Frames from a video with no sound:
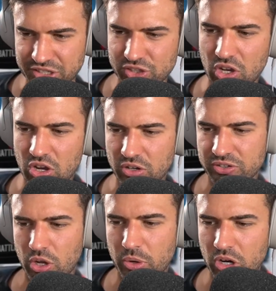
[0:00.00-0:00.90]
song.
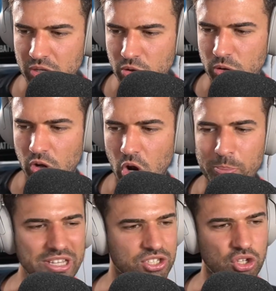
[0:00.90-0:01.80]
So we're going to go a
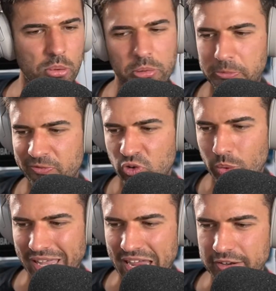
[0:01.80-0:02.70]
bit somber before
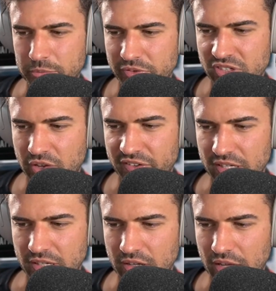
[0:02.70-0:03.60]
we end it with
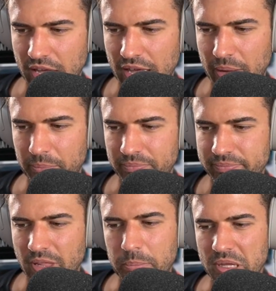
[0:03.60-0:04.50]
something
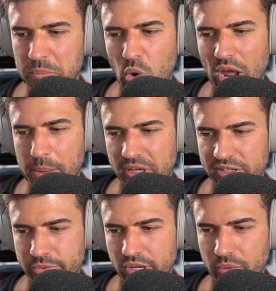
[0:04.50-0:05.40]
a bit more epic
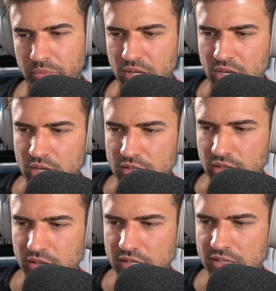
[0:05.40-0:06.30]
as well.
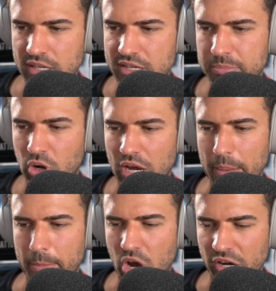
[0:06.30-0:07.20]
So this is by
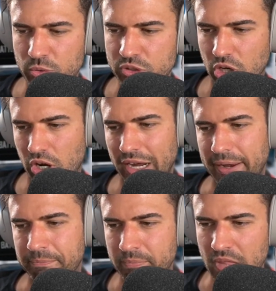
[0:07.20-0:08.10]
Michael Tai.
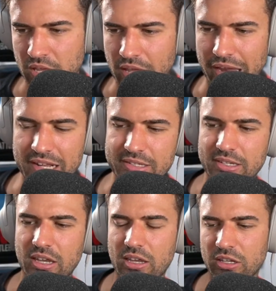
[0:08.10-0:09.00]
and it's
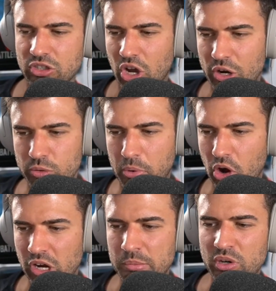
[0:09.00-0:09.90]
titled
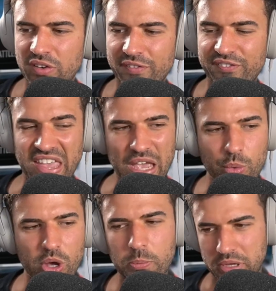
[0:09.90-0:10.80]
Pokemon
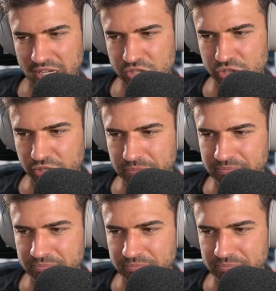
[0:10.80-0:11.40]
Farewell Pikachu.